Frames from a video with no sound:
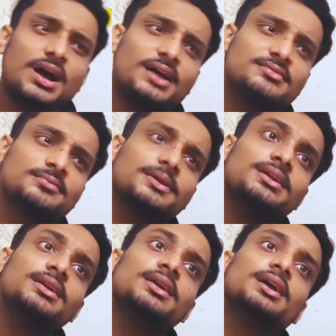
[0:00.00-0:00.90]
asked
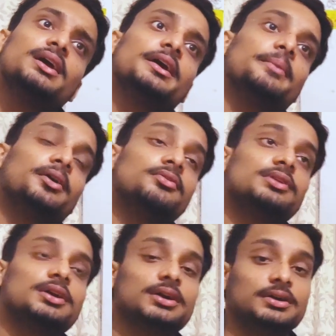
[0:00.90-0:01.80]
me about
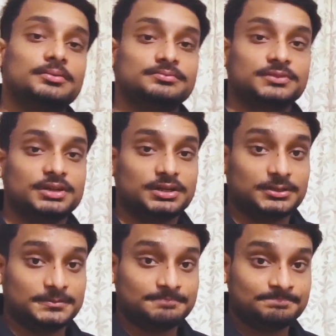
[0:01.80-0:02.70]
uh,
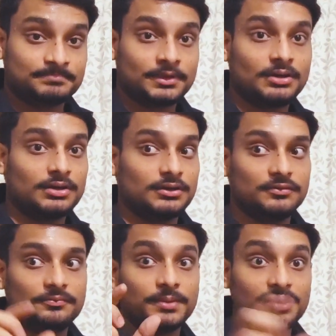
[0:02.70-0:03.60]
the uh,
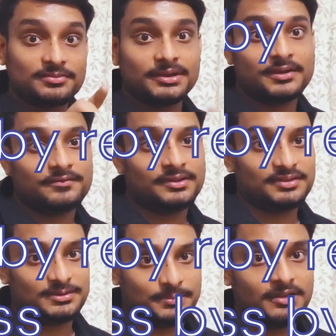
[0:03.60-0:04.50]
pass by reference
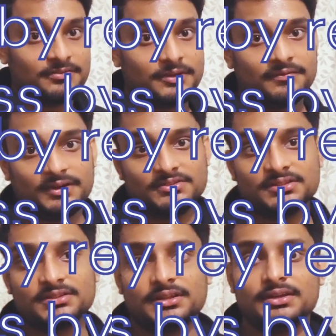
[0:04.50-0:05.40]
and pass by
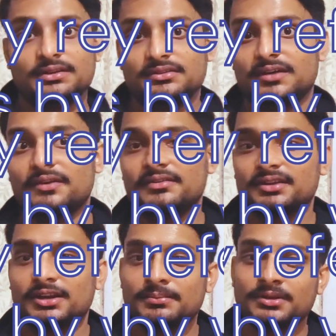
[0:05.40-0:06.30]
function thing in
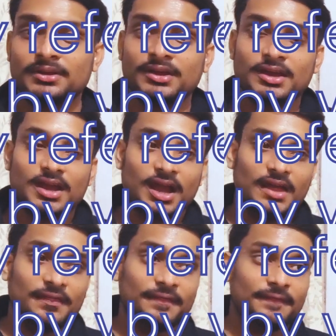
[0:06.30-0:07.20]
JavaScript,
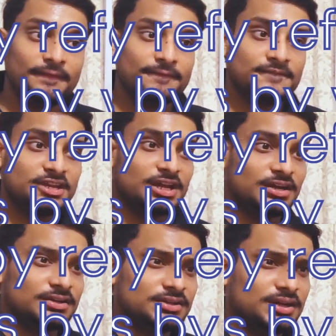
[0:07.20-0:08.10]
and yeah.
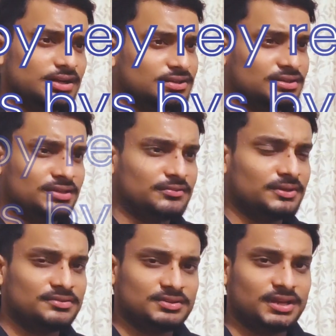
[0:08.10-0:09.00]
Uh, this
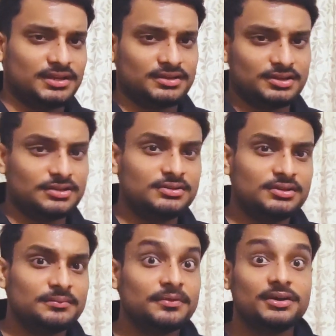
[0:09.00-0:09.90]
was like done
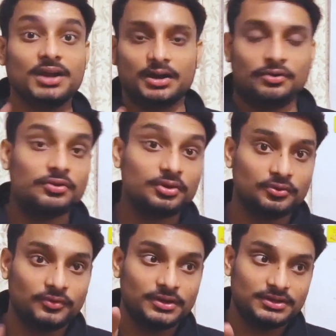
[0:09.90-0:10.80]
but no
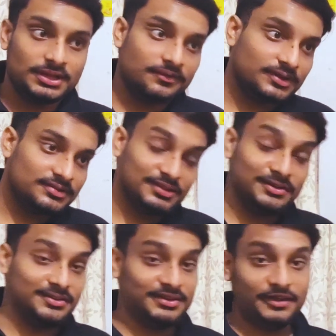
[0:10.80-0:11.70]
no one thing was
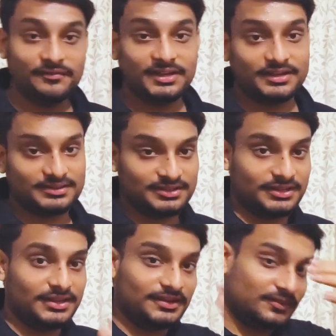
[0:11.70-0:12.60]
left like
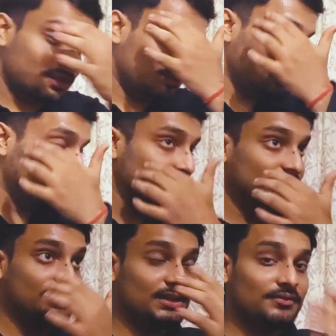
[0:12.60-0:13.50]
they went, then
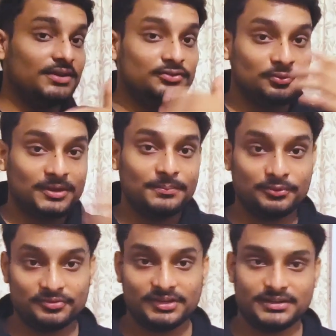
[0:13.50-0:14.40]
then they went through my
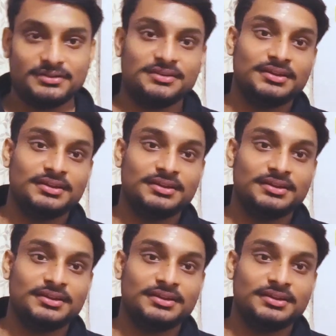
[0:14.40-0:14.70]
project